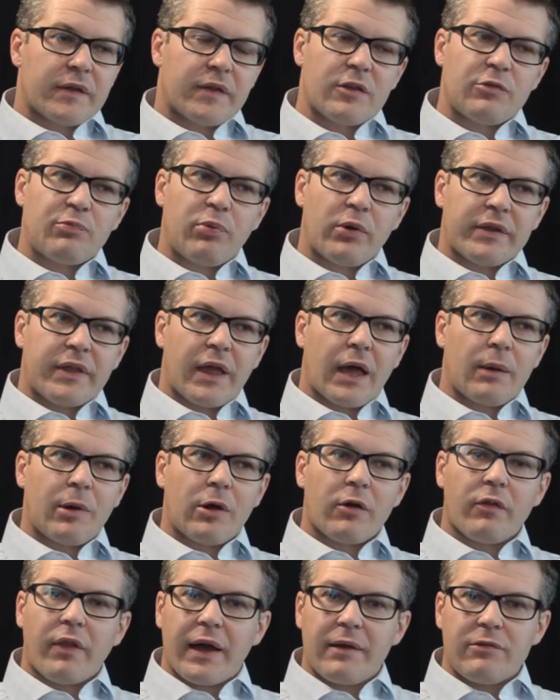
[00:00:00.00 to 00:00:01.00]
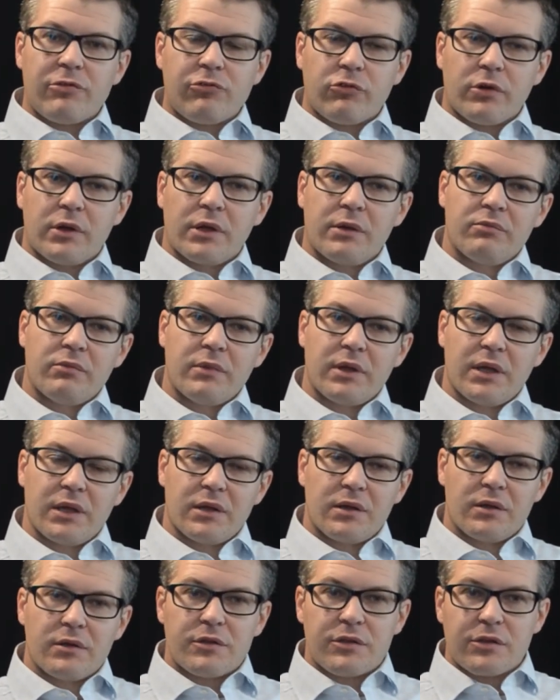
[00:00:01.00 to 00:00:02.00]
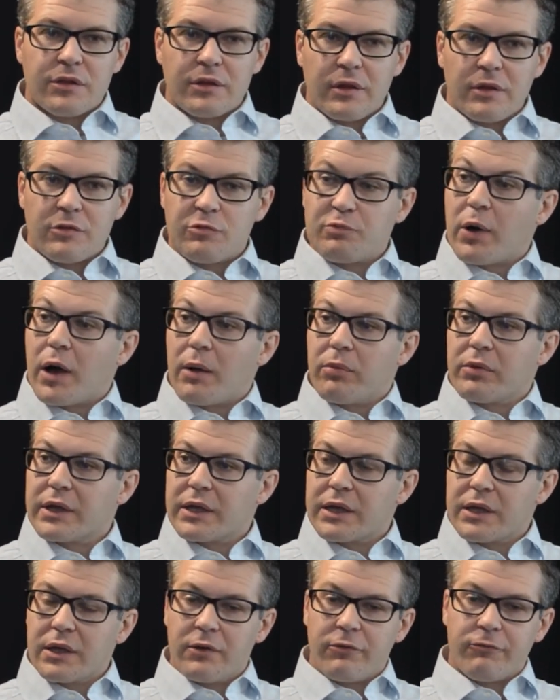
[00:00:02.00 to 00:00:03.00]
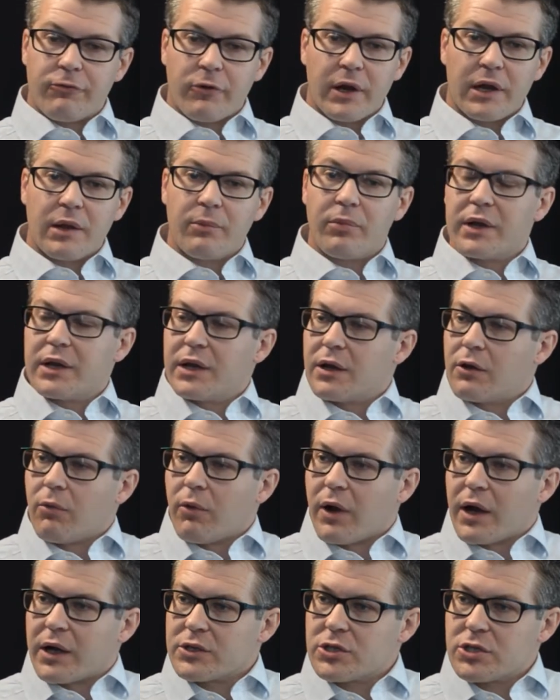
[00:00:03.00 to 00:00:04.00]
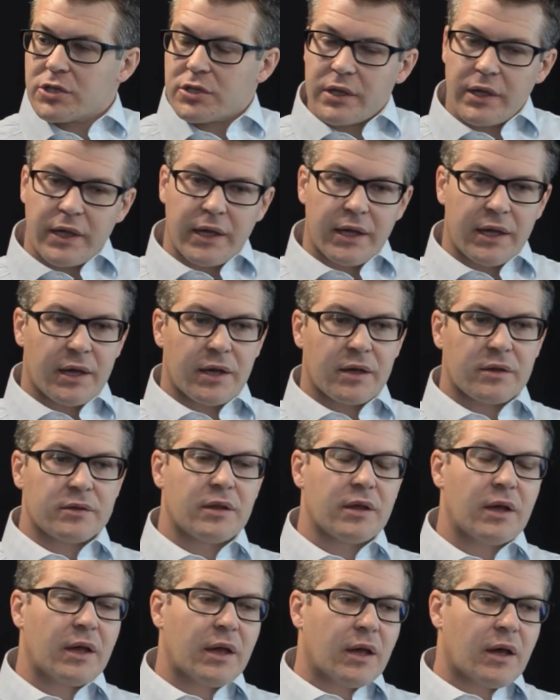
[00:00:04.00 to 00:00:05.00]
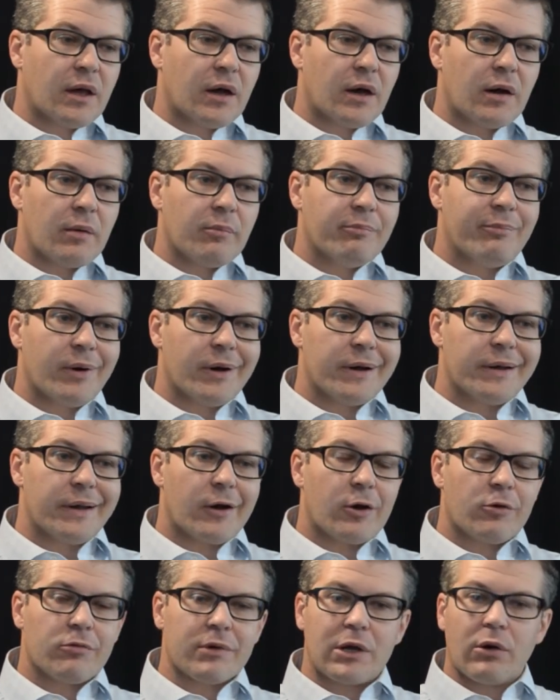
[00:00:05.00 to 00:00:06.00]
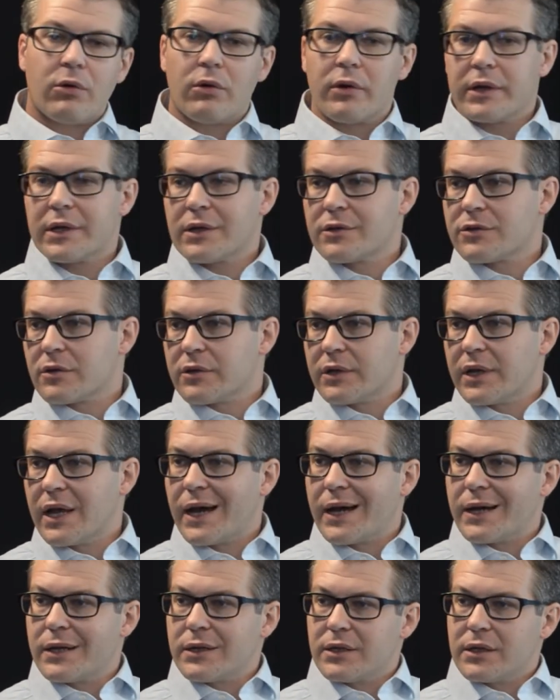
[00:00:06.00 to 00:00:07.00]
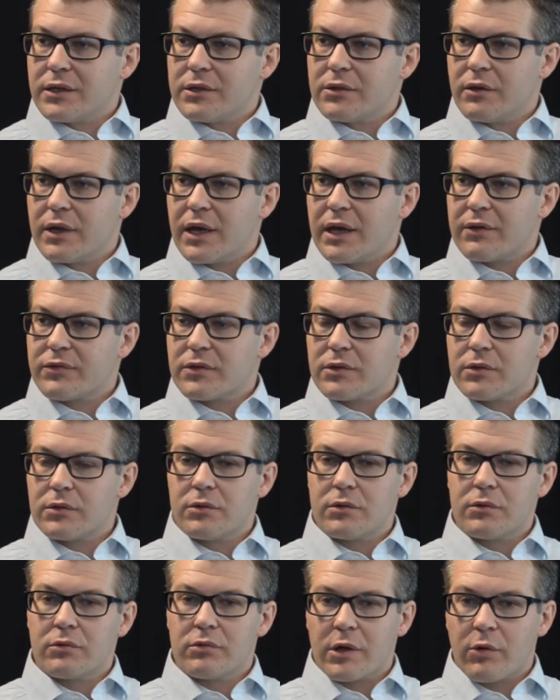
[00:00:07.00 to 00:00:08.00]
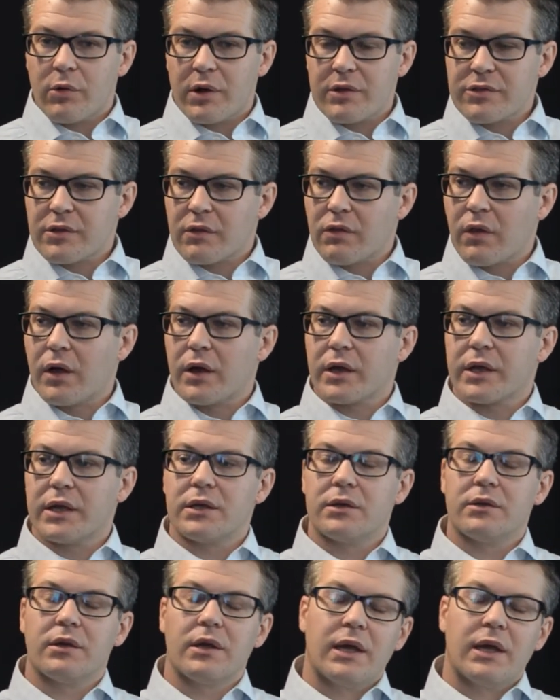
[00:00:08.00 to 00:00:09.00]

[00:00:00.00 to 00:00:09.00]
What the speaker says: this point in time, our live stream is public for anybody to watch, and but our recordings are not, and you have to request a login